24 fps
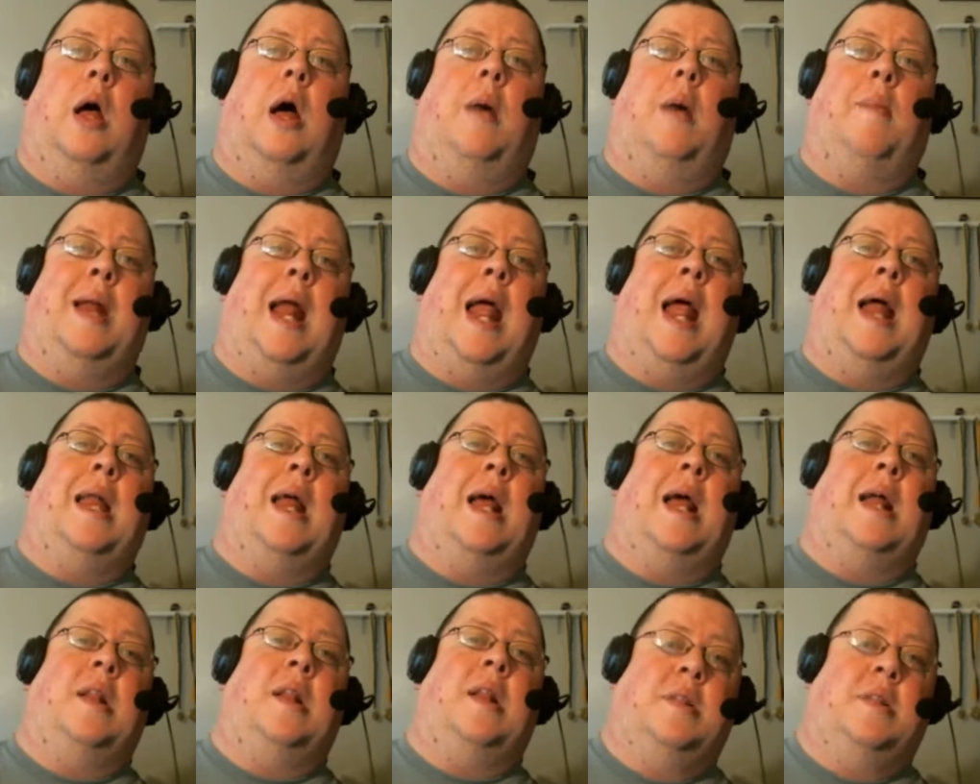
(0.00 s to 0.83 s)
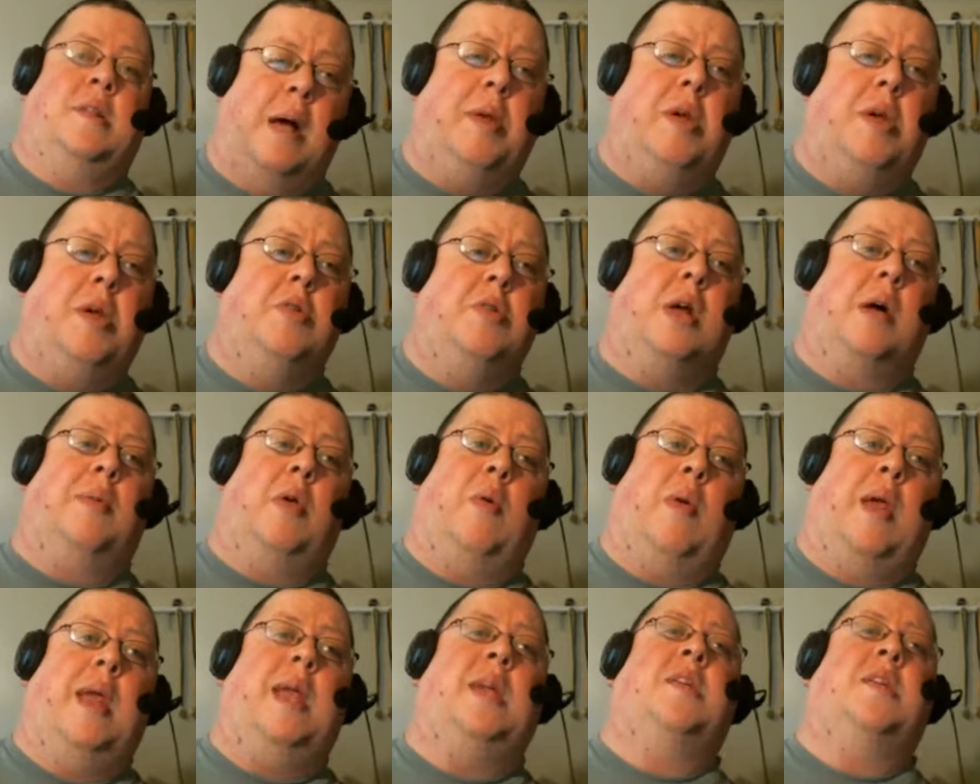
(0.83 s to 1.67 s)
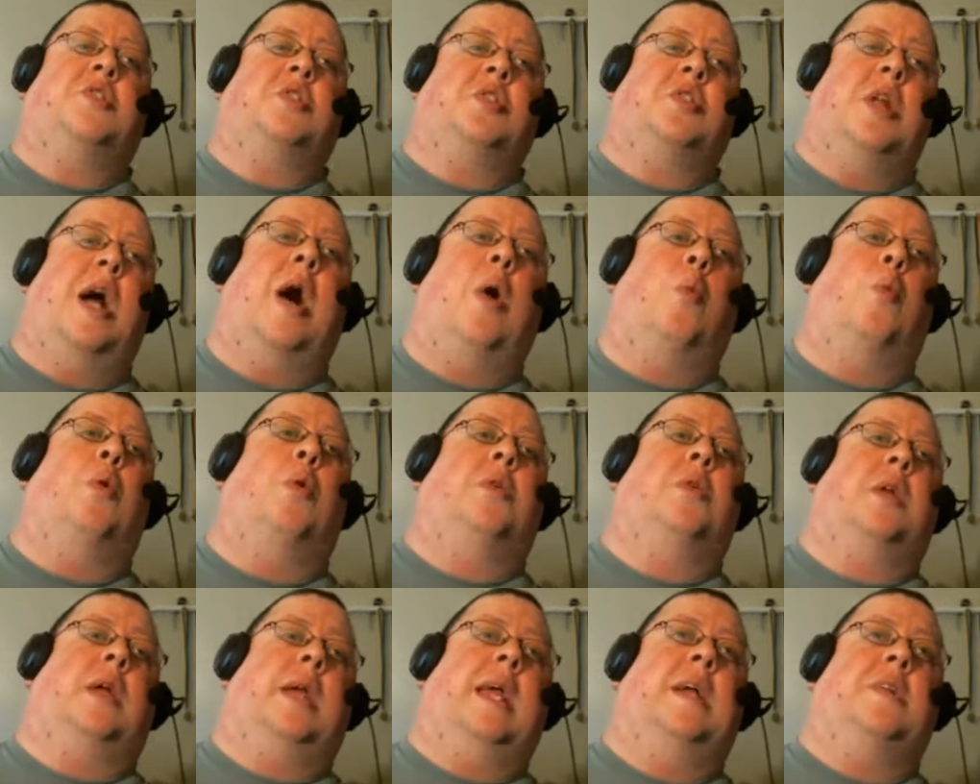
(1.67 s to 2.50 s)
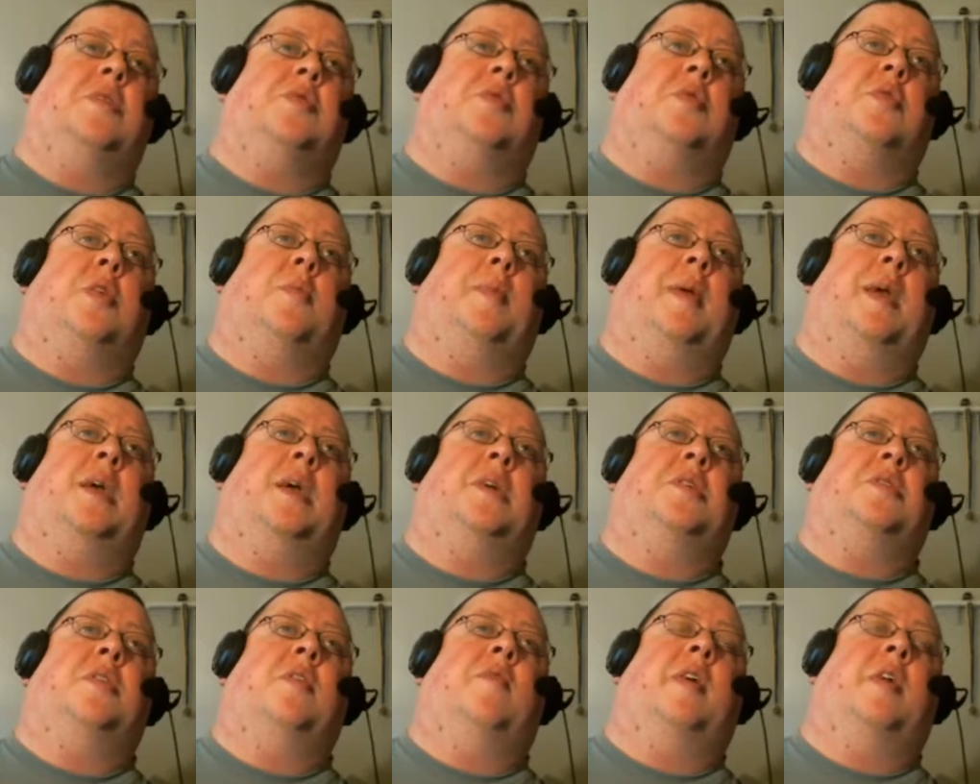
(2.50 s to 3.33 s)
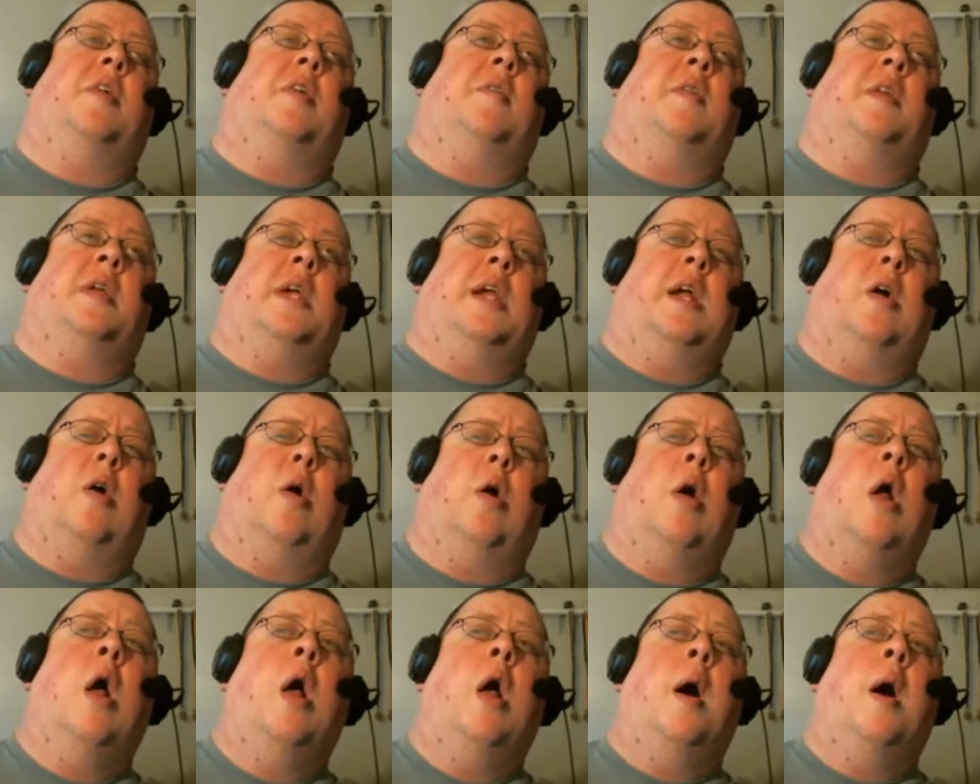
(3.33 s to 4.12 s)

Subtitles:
I mean, and the WWE does not want to cancel their biggest event of the year,